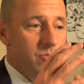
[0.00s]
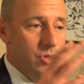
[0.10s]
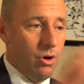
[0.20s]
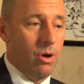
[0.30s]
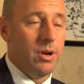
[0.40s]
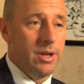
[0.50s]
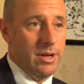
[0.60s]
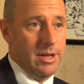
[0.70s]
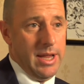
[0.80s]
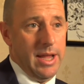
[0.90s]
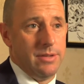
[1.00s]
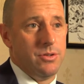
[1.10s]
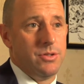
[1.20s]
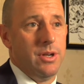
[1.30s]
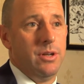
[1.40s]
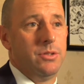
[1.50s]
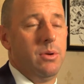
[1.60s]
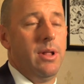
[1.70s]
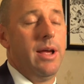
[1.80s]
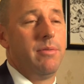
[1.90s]
targeted at cancer cells
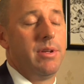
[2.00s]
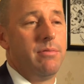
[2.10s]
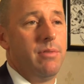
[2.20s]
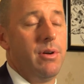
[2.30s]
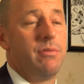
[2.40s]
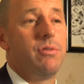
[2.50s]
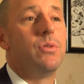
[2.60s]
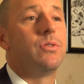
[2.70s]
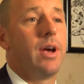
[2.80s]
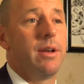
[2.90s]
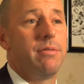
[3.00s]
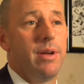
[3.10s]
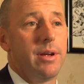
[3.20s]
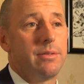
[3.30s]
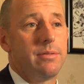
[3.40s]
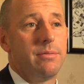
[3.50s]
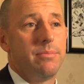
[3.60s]
while having very few side effects.